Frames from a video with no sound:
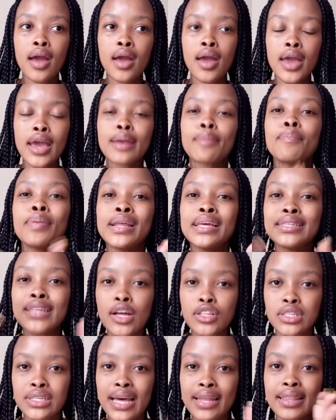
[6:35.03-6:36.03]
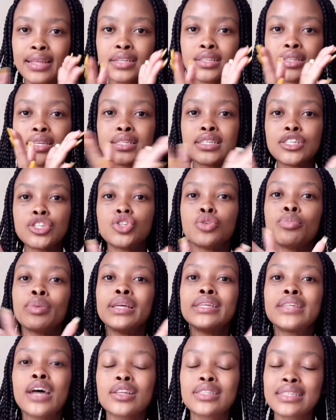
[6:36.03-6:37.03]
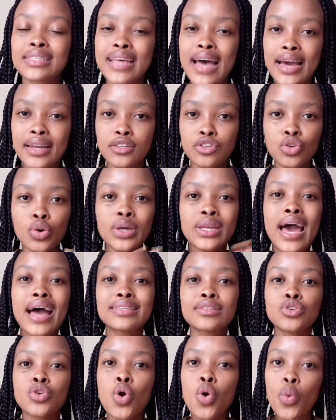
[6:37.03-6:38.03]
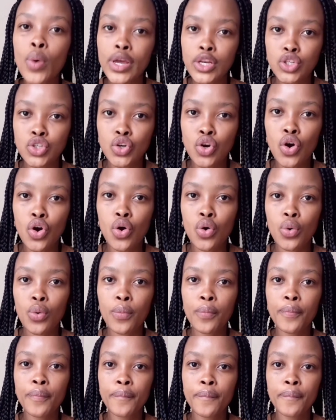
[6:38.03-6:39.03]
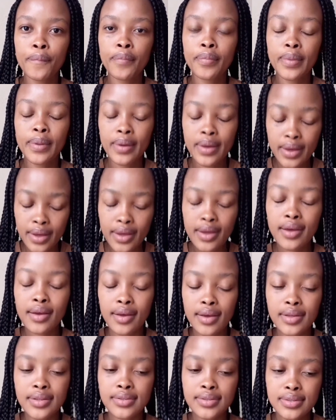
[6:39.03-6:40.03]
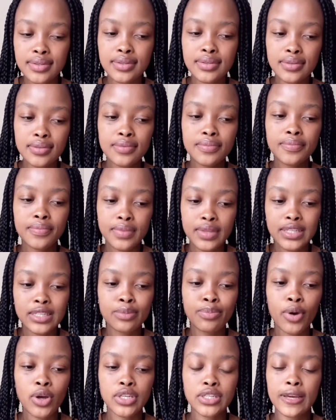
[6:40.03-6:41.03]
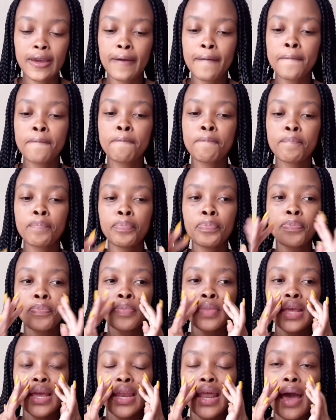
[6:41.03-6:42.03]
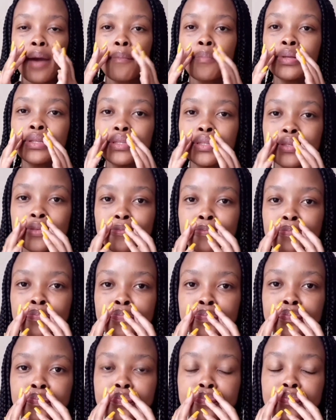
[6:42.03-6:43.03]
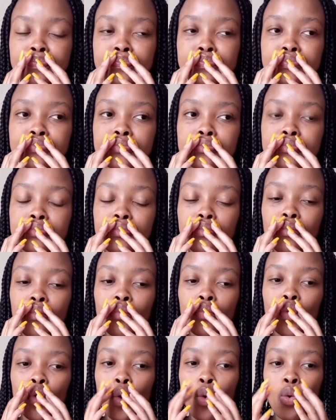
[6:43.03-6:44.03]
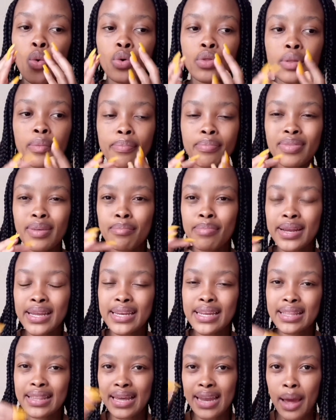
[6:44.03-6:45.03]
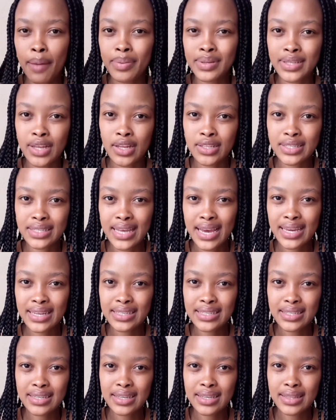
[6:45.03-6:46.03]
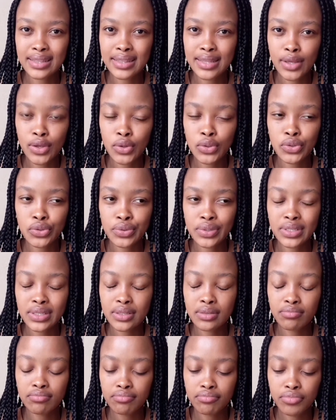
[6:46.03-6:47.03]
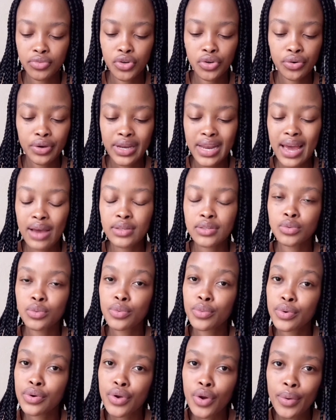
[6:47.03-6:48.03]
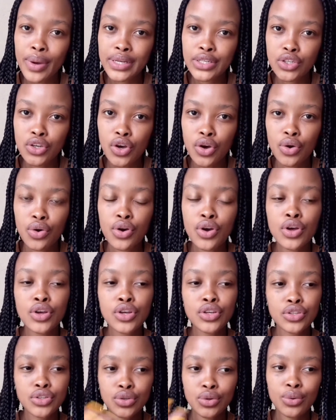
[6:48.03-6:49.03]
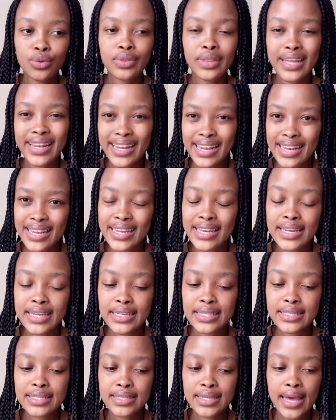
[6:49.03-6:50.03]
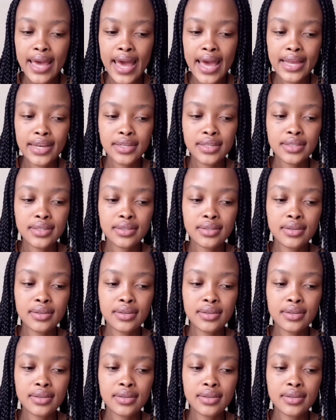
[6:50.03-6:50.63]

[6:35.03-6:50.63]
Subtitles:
it bleeds outside. The tissue bleeds outside, so it has nowhere to go, hence the spotting that happens, or the bleeding that happens outside the uterus. It has nowhere to go, so they clean it, and